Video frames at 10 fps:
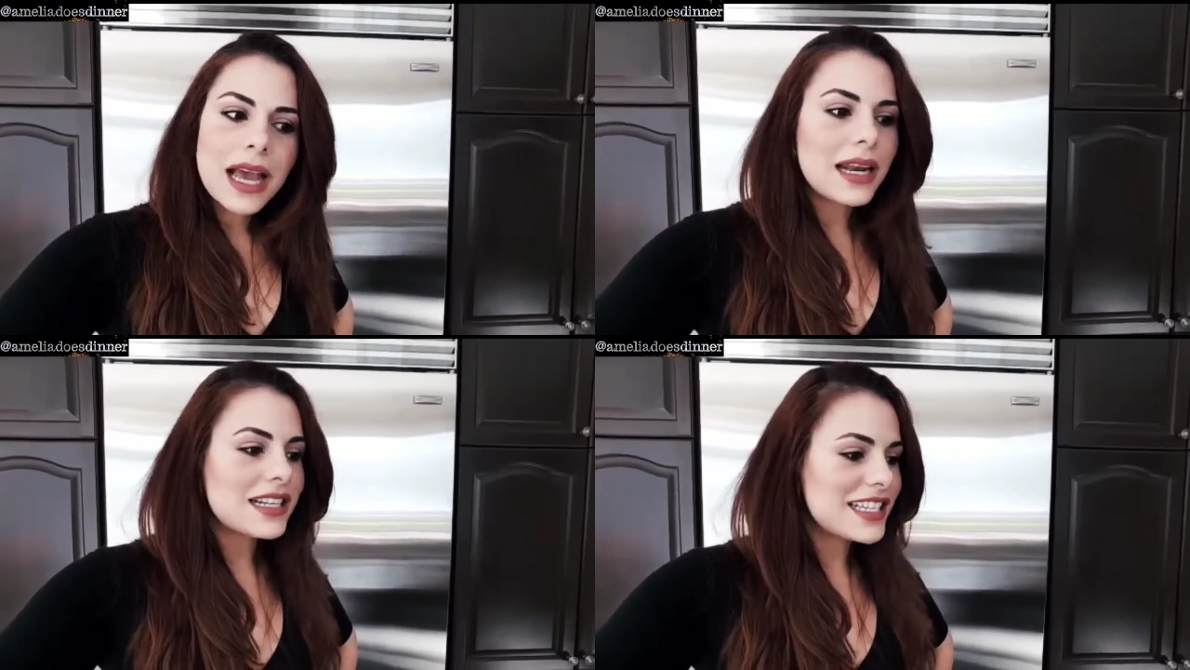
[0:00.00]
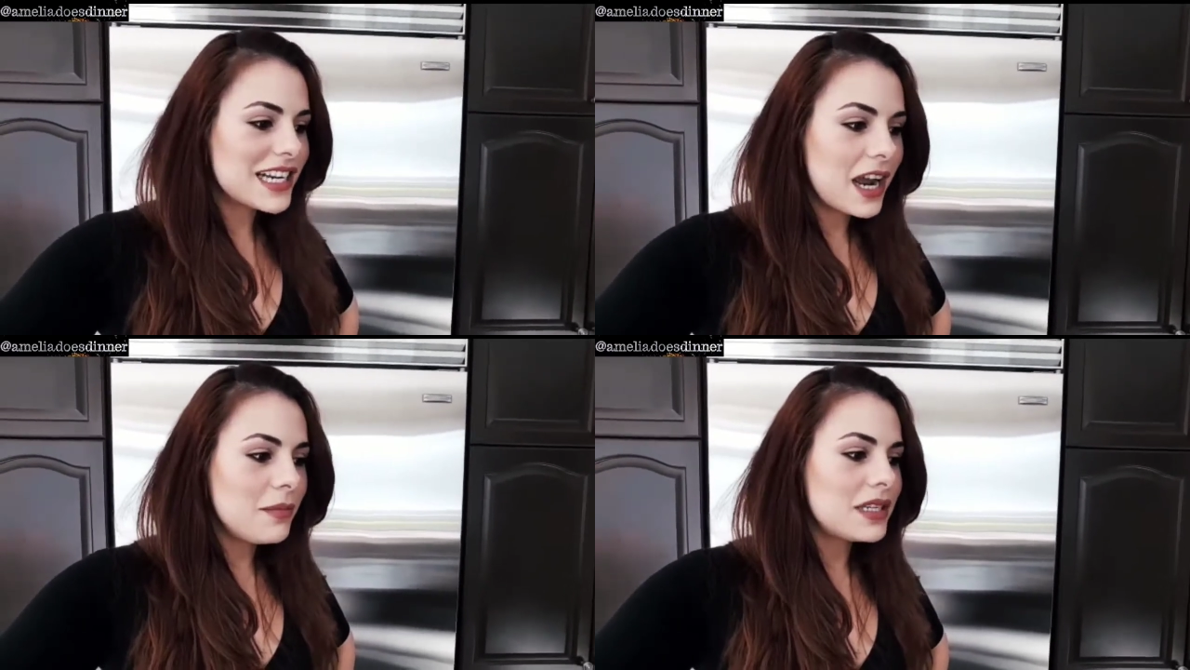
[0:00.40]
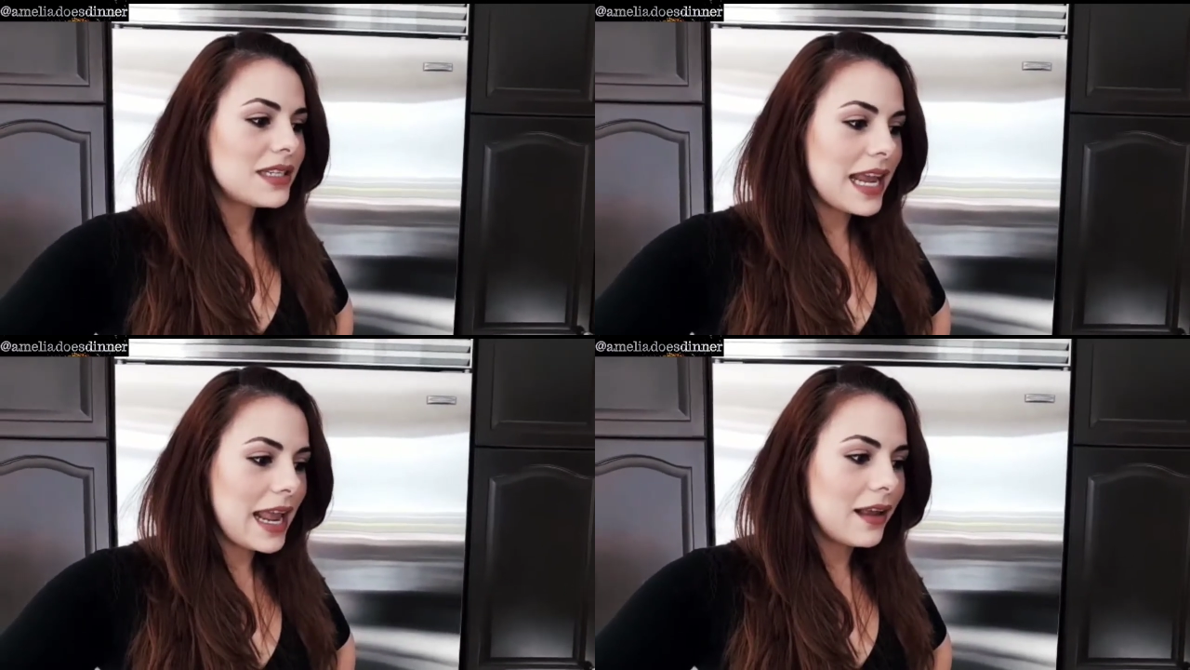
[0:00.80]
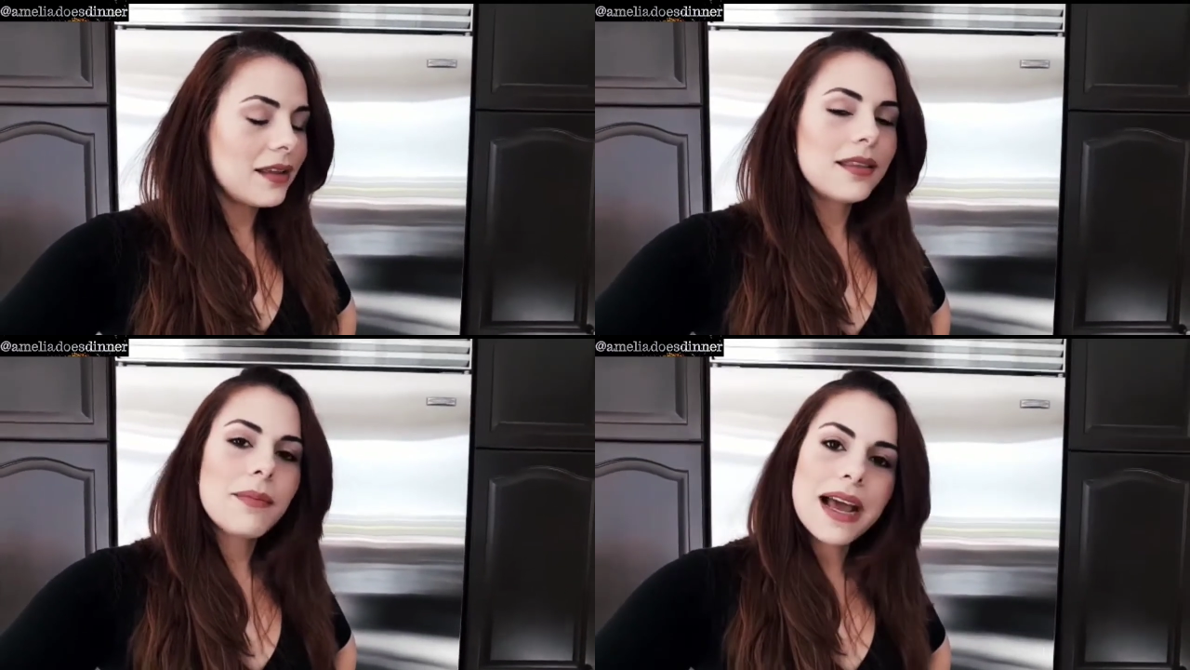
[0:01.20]
and it's time to
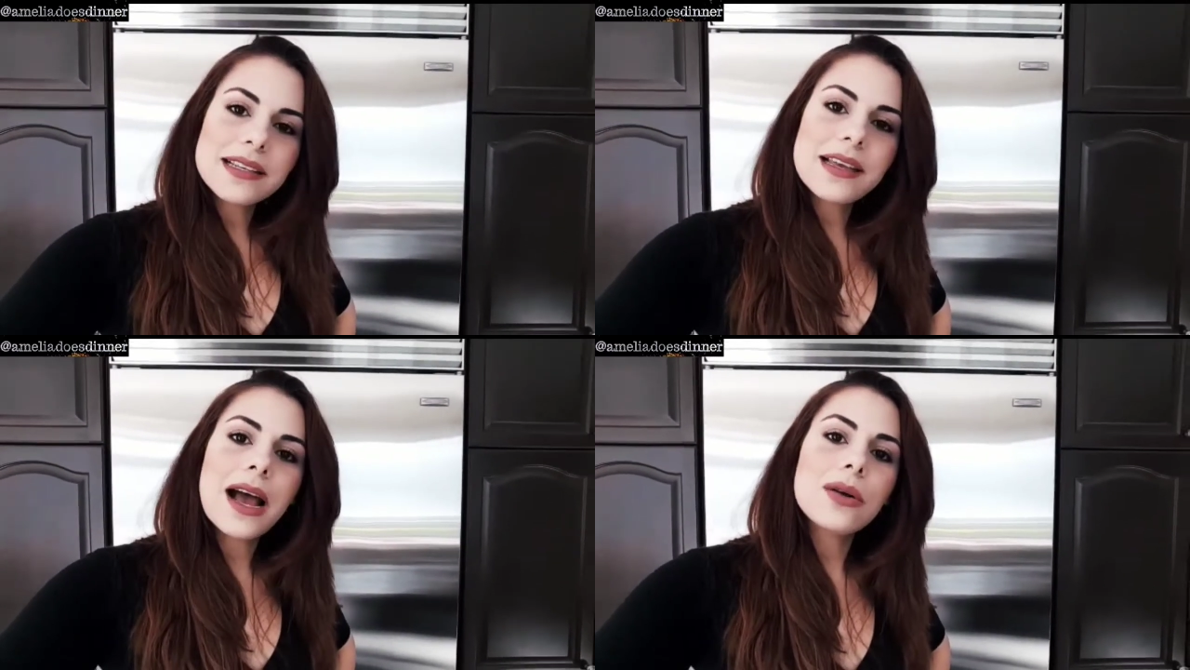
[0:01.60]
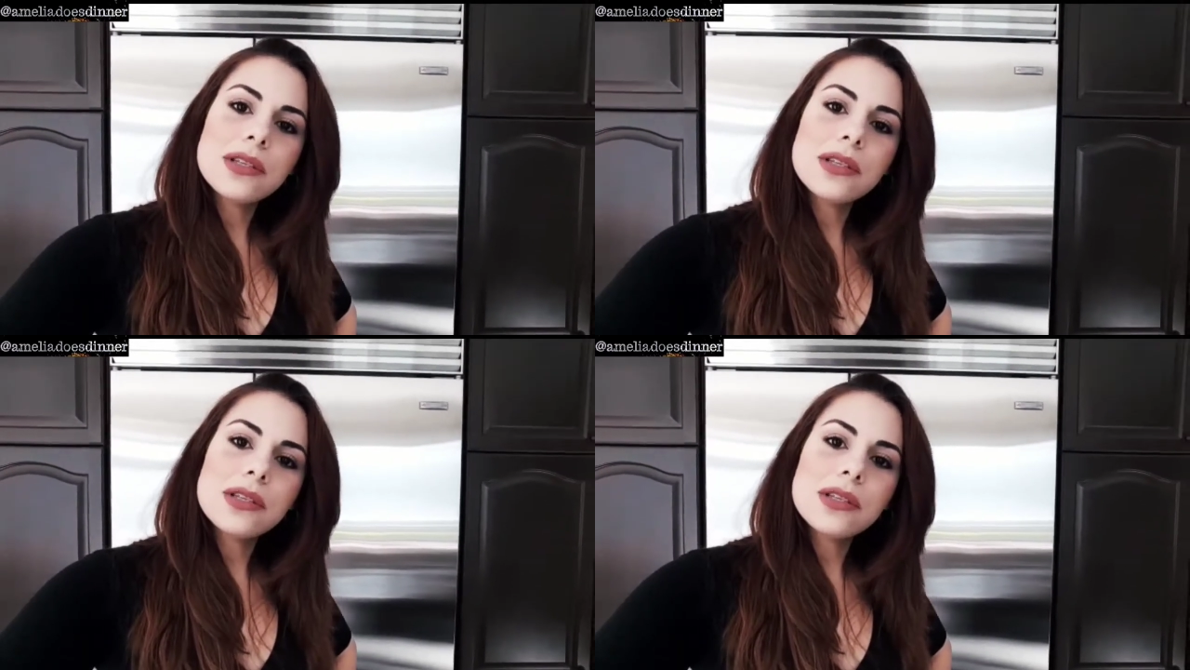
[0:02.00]
take the batter